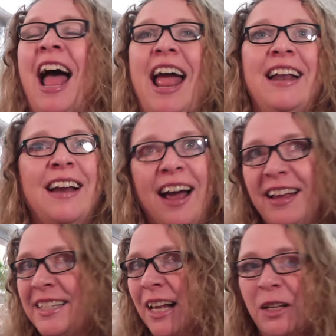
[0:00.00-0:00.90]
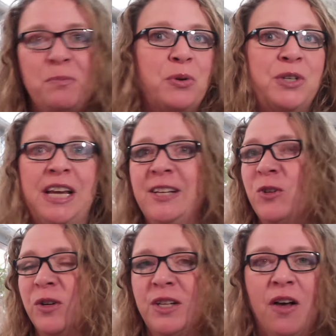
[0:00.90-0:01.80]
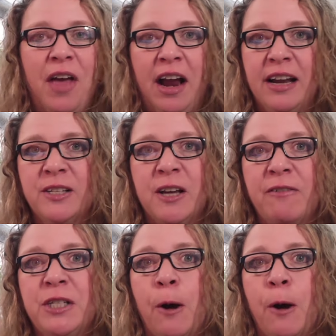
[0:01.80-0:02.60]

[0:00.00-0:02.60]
And I sell in boutique stores and all that kind of stuff.